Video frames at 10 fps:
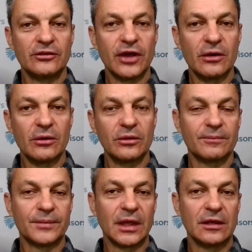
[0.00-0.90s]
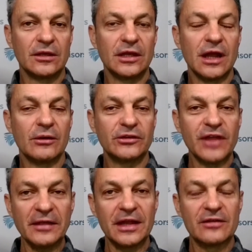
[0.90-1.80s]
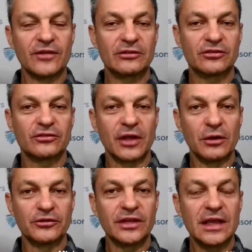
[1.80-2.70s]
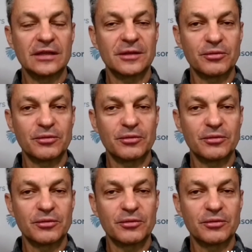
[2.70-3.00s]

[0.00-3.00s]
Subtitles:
So, you know, it's not that investors don't see it.